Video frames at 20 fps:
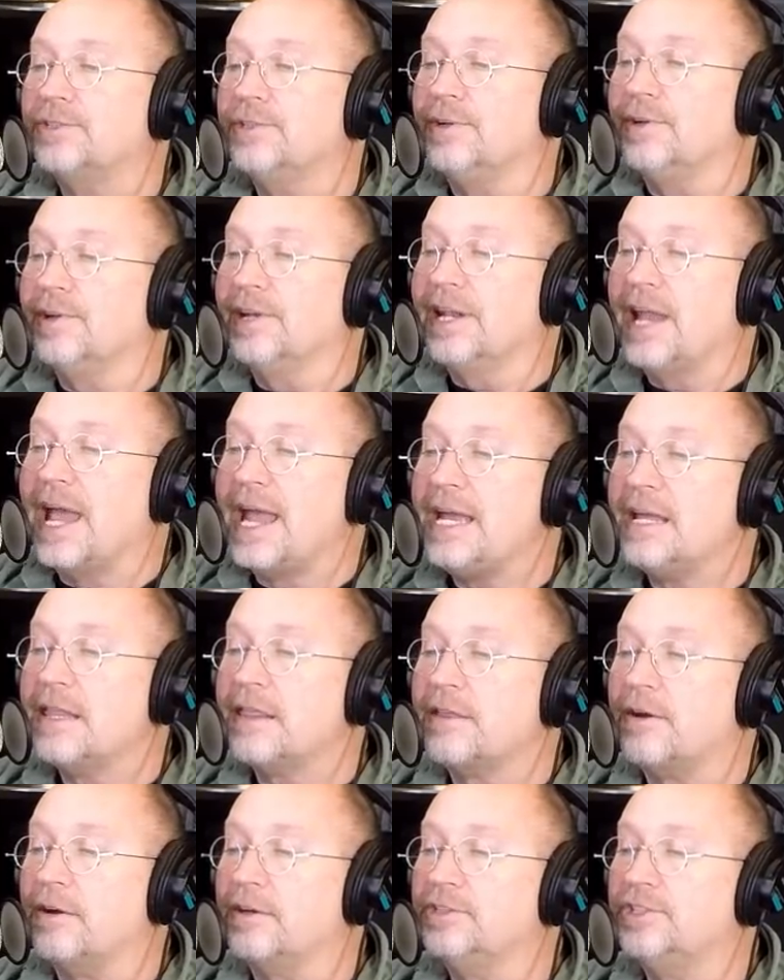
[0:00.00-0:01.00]

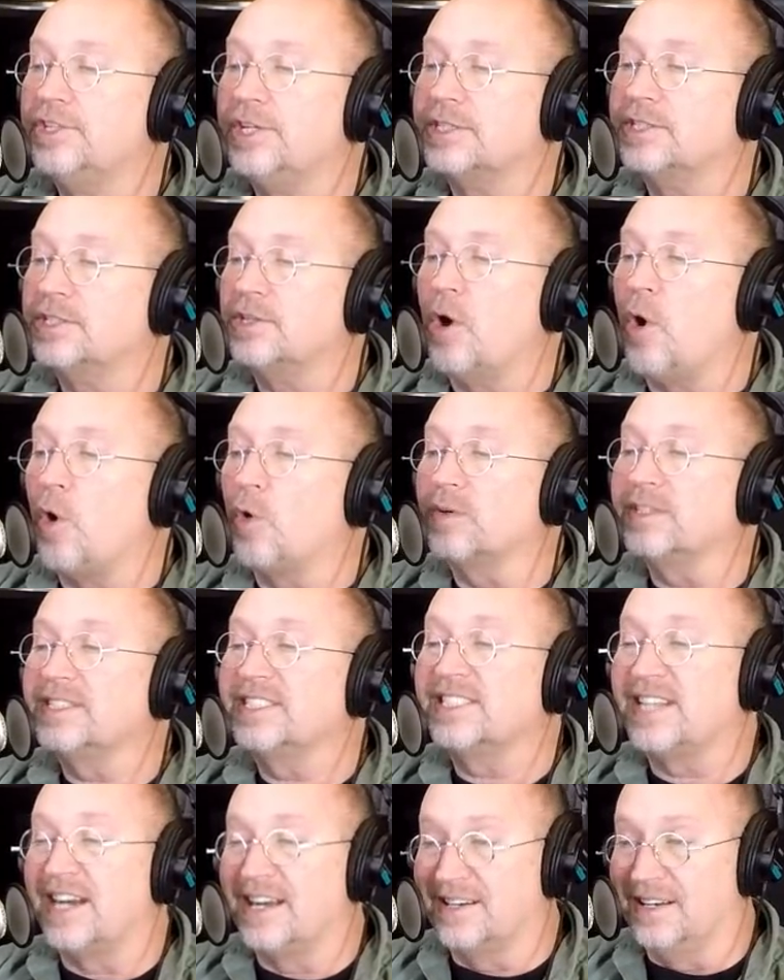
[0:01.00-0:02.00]
length or just the
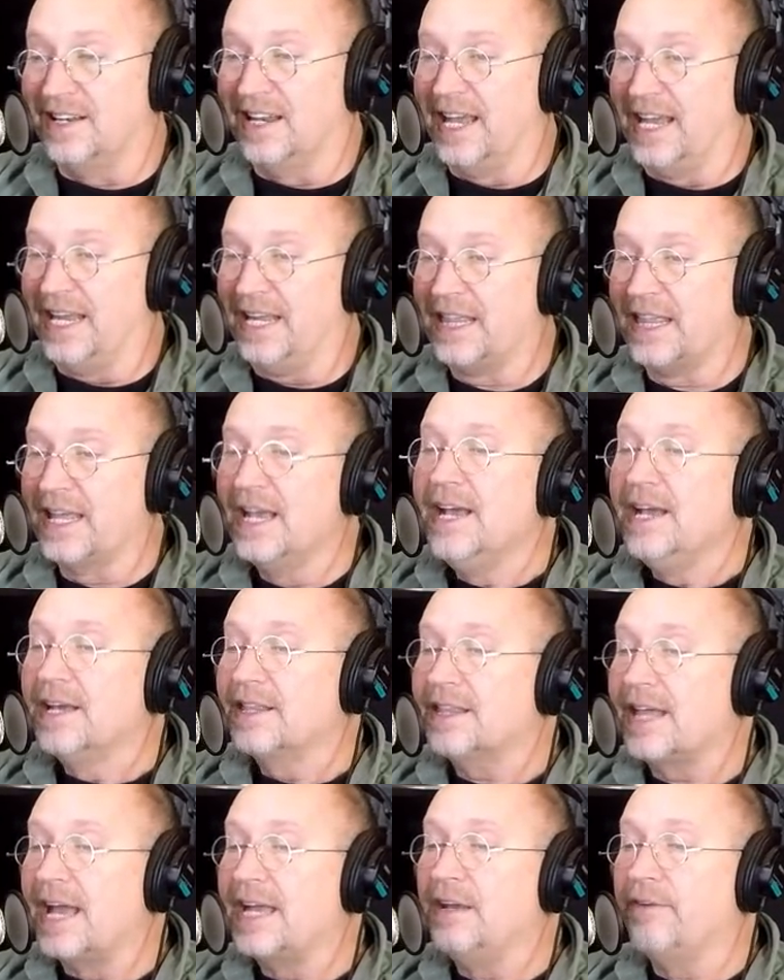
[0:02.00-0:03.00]
horizontal length?
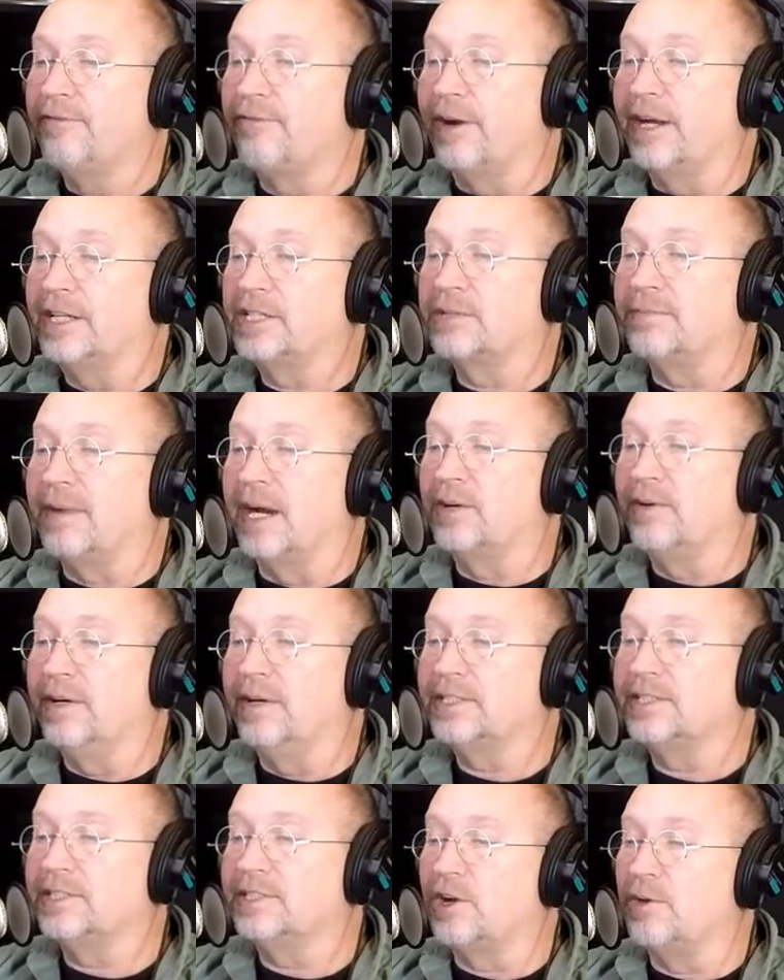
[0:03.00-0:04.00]
Thank you for answering my
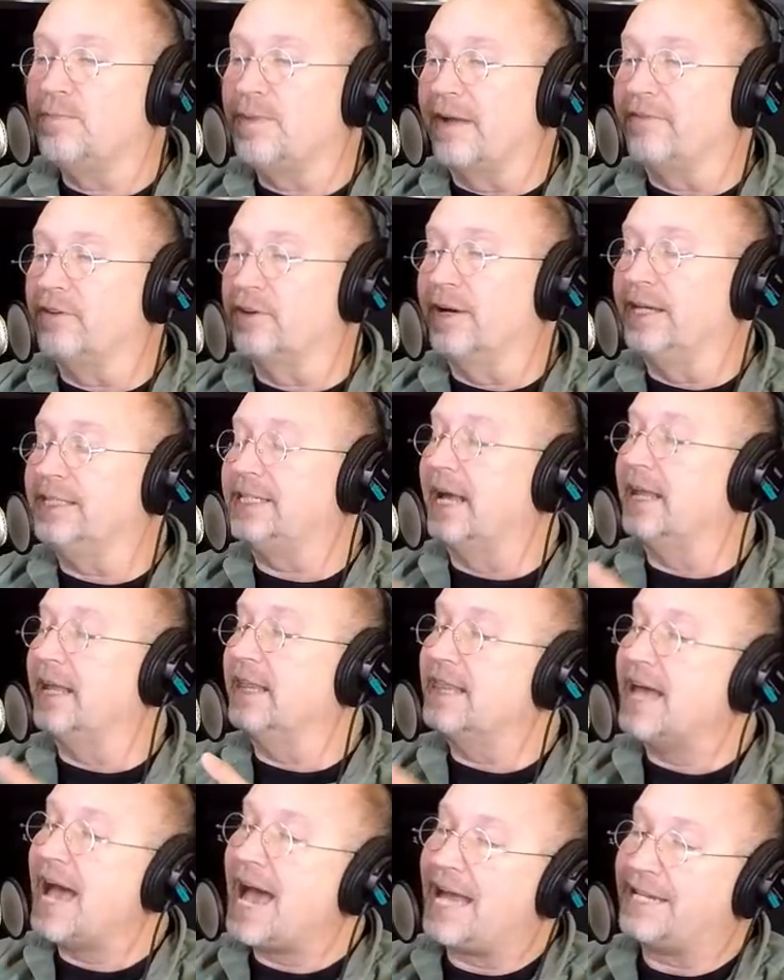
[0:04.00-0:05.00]
questions. I hope you have a great
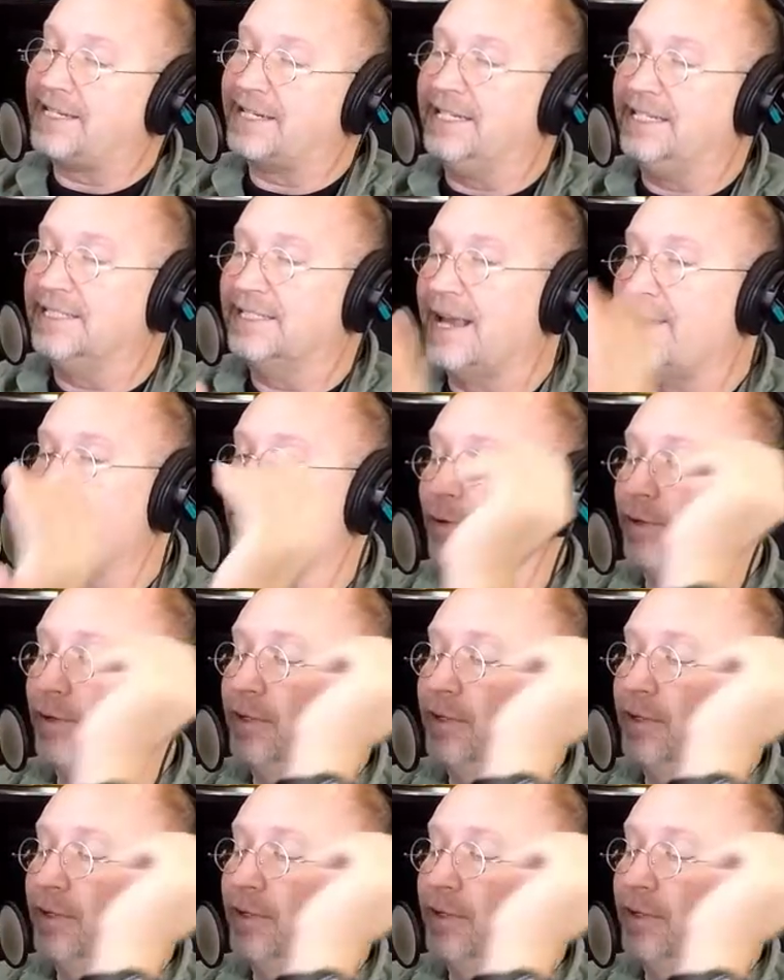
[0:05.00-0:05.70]
day. That is a